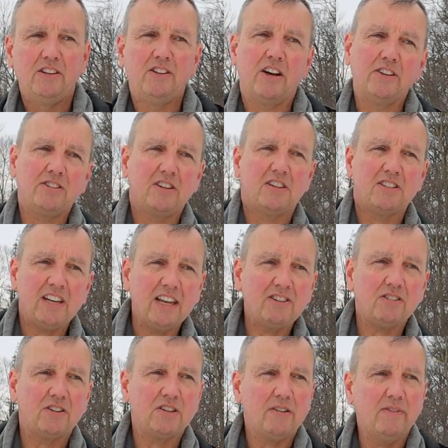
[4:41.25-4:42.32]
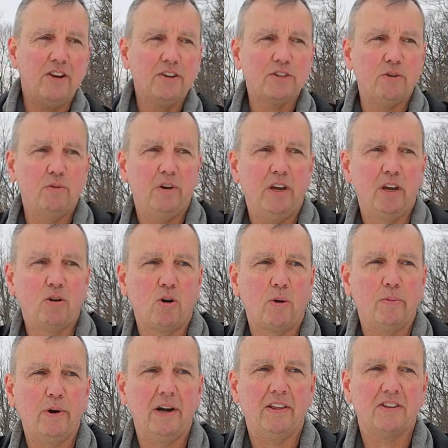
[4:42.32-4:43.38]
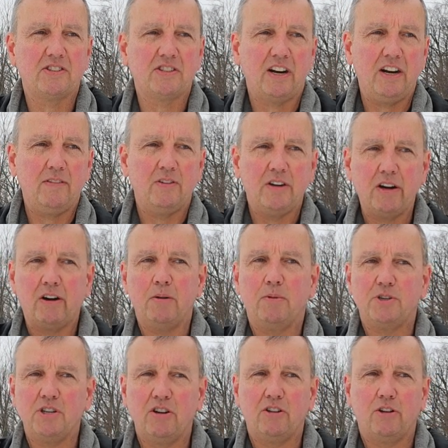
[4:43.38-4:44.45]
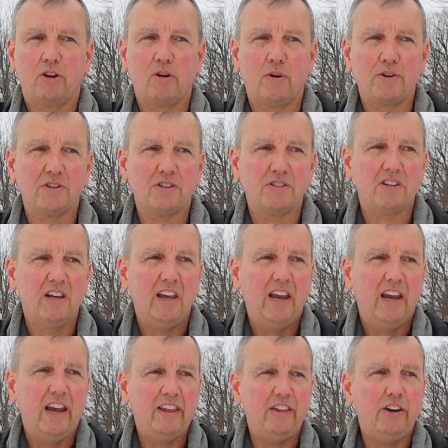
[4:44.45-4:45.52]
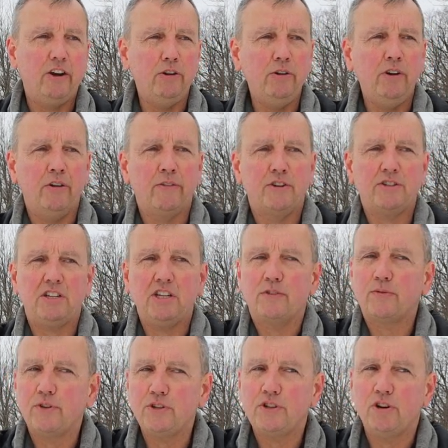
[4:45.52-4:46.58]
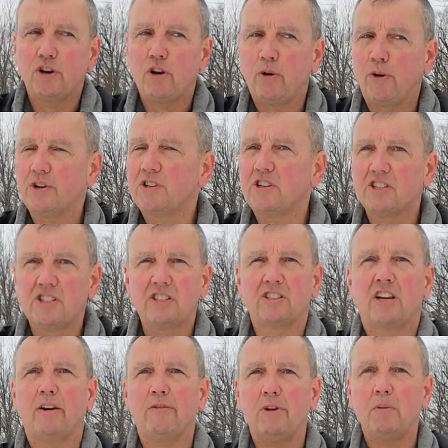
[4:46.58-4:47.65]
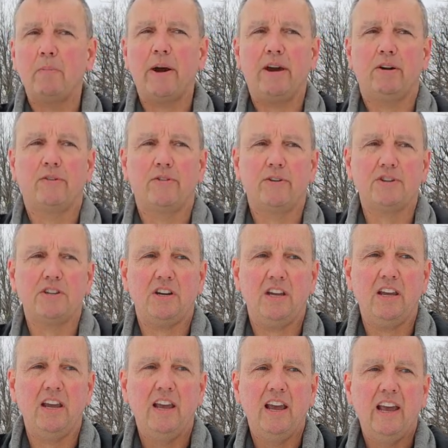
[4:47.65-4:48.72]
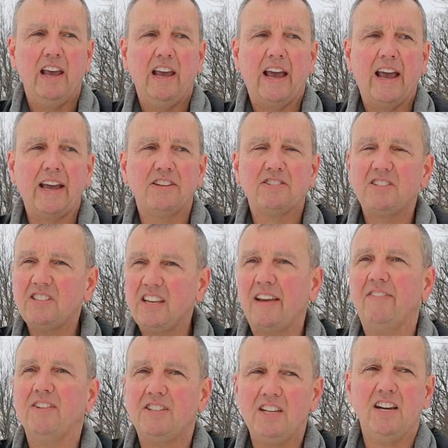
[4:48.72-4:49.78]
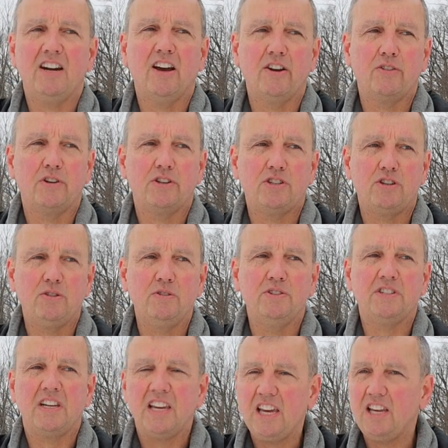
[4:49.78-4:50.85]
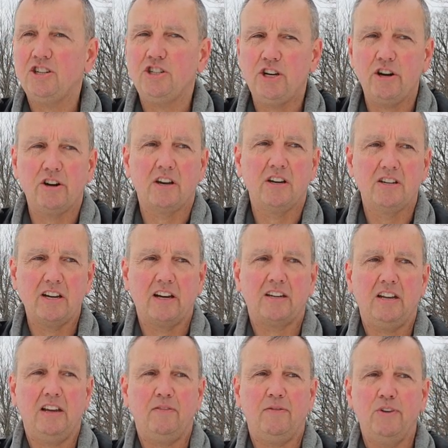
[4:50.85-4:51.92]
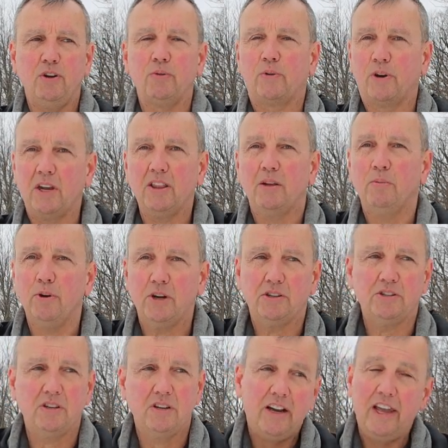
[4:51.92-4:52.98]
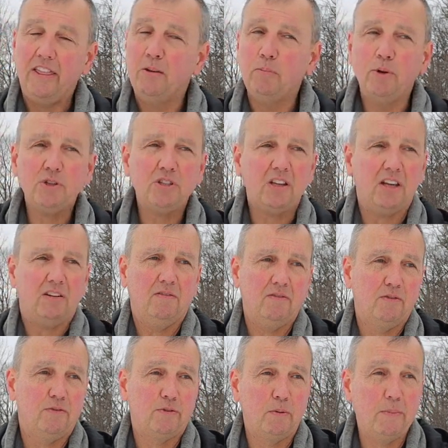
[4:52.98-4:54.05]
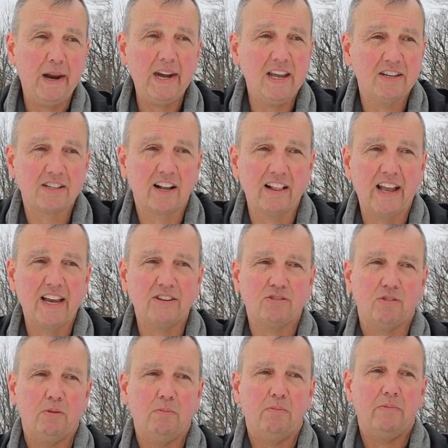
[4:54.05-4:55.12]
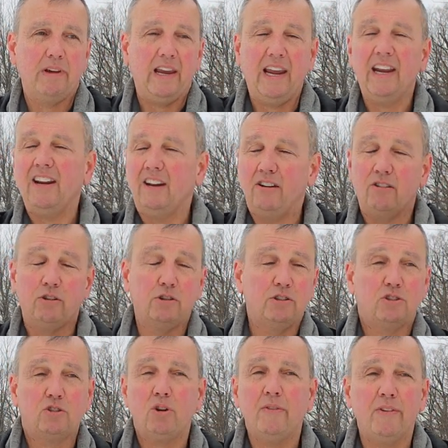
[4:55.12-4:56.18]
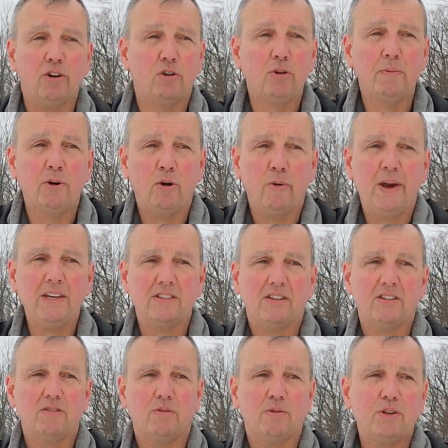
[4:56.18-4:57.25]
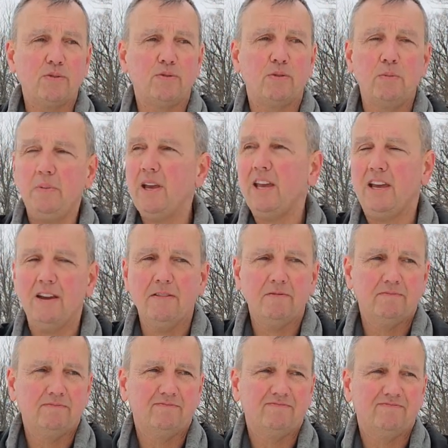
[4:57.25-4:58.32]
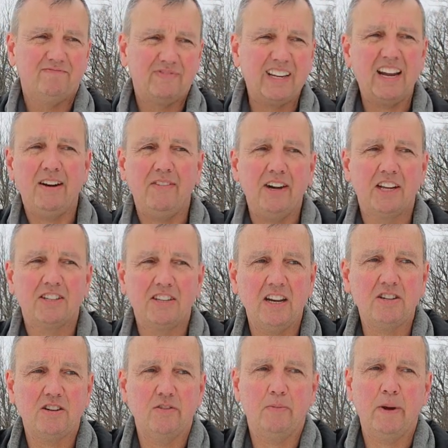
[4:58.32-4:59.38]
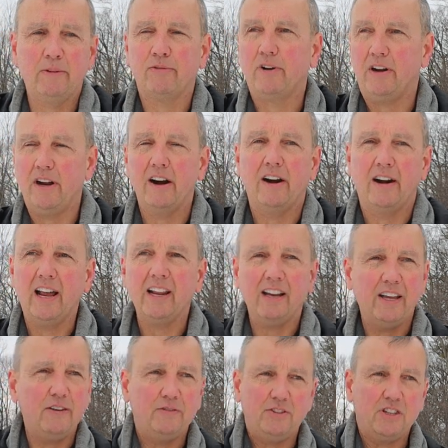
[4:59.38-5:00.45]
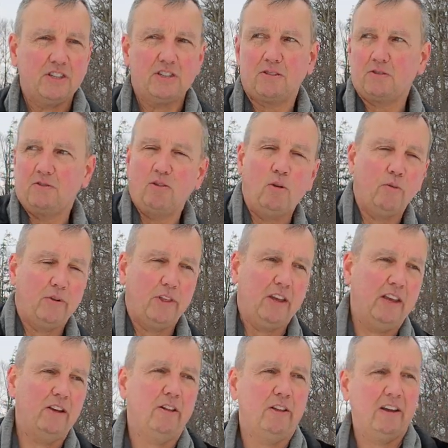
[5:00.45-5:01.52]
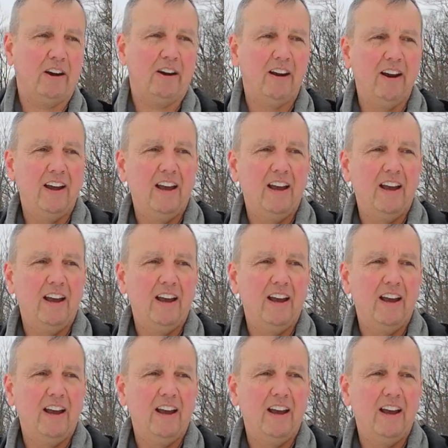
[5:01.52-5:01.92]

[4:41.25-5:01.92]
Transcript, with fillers: Doug's successors have also incorporated the study of the Dairy Bush into their courses, and the university's first year course, Discovering Biodiversity, has seventeen hundred students each year conducting fieldwork in the bush. And the bush that for many is a classroom and an, sort of an urban oasis was for me kind of an extension of my front yard. I lived just over the hill here.